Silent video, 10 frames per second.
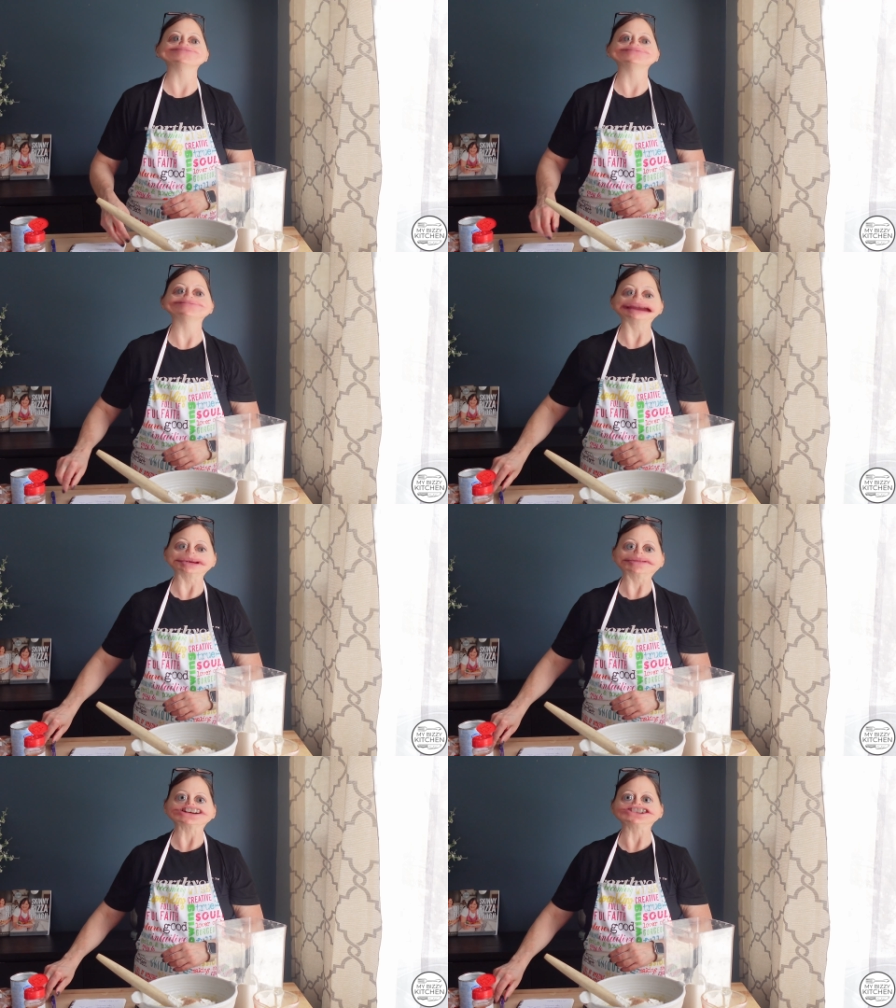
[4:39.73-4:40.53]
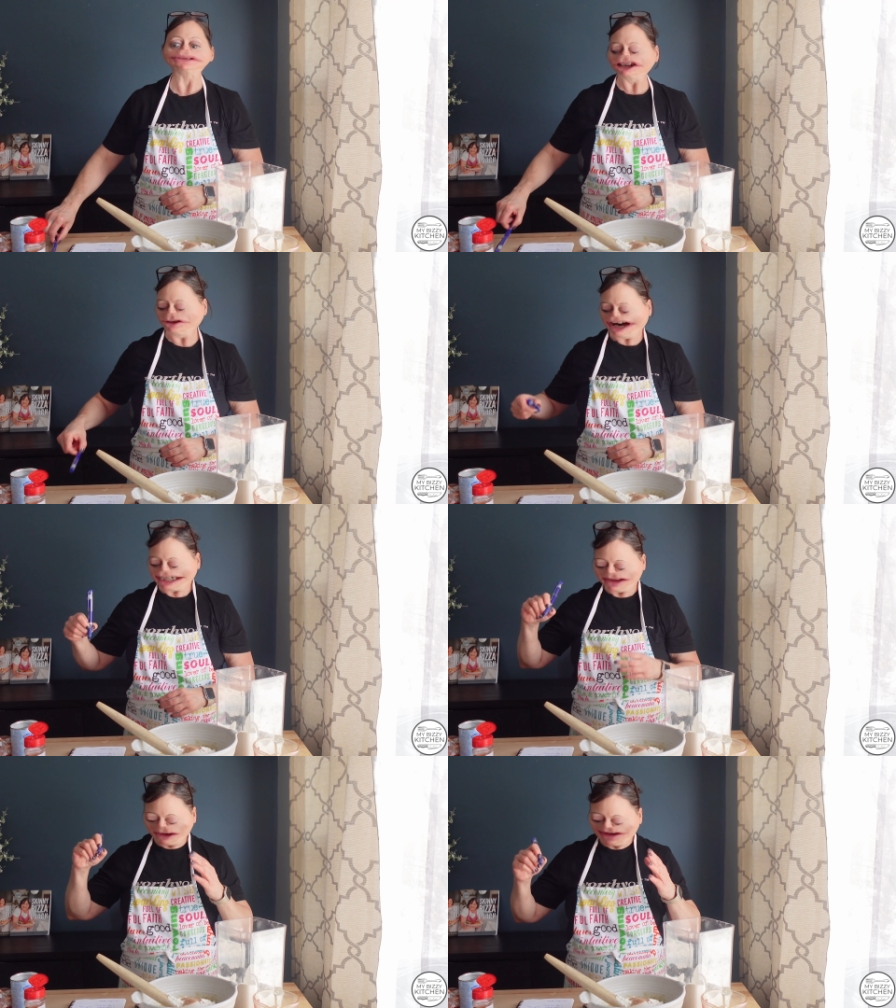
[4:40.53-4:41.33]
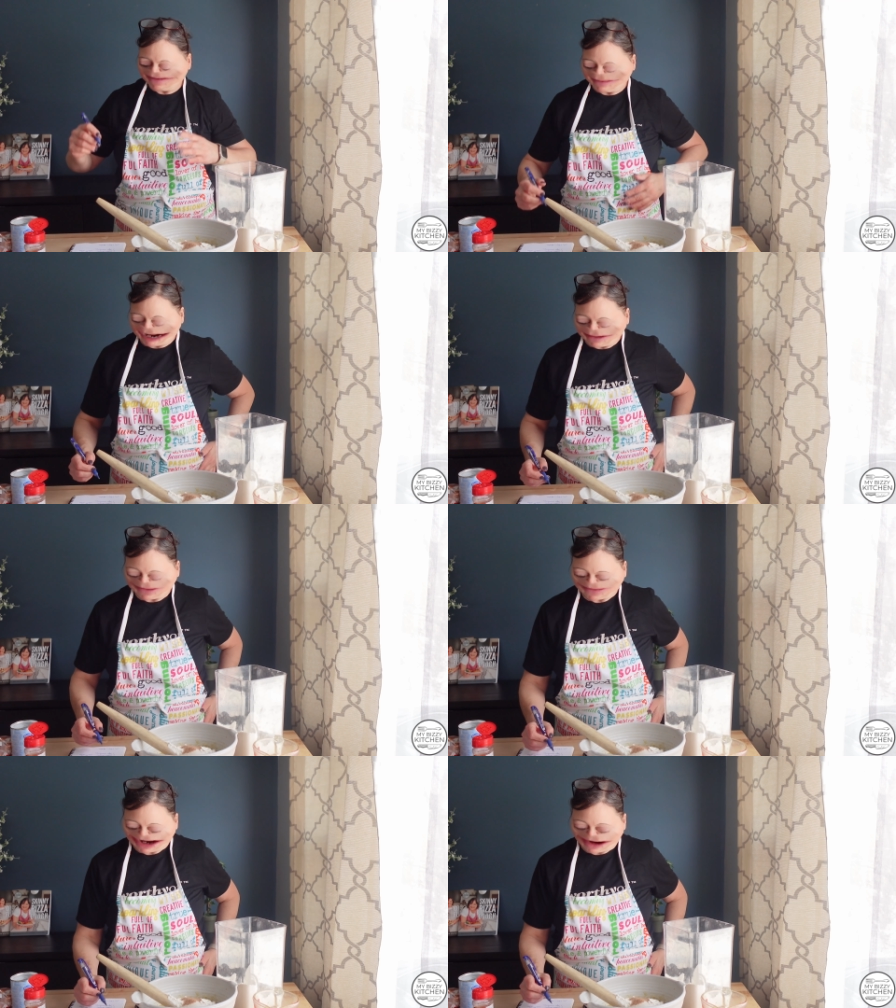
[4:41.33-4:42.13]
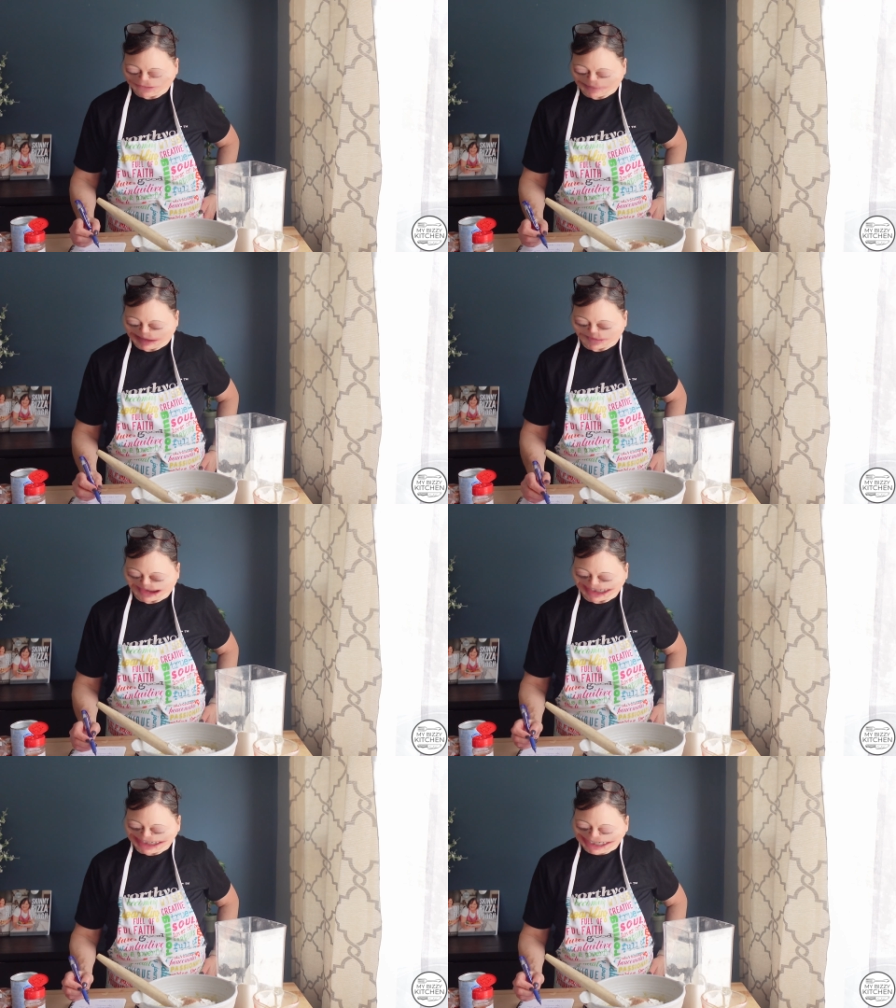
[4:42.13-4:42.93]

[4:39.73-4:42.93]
remember, we're notorious for not remembering.